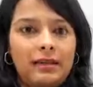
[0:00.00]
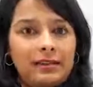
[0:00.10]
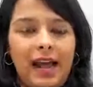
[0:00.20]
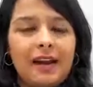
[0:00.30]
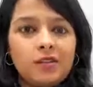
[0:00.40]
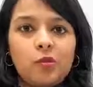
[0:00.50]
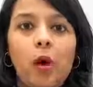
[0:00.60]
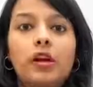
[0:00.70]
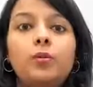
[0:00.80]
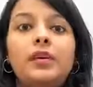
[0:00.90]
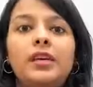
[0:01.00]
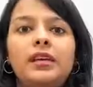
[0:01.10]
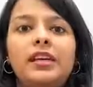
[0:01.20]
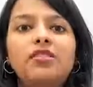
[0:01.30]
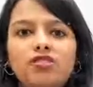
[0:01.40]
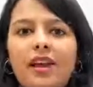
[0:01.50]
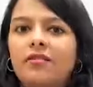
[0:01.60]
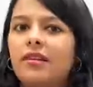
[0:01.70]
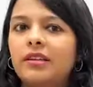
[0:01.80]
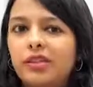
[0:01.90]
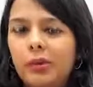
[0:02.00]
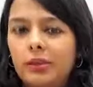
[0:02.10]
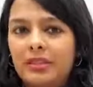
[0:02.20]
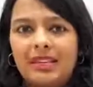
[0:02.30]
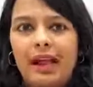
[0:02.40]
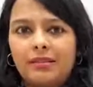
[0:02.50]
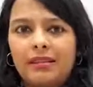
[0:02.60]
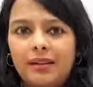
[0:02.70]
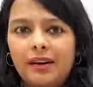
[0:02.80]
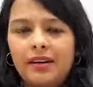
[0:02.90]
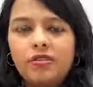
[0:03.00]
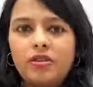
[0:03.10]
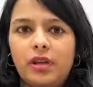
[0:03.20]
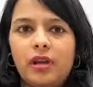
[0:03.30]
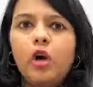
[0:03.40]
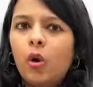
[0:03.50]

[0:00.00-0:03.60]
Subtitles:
that is what we in general use, classical conditioning.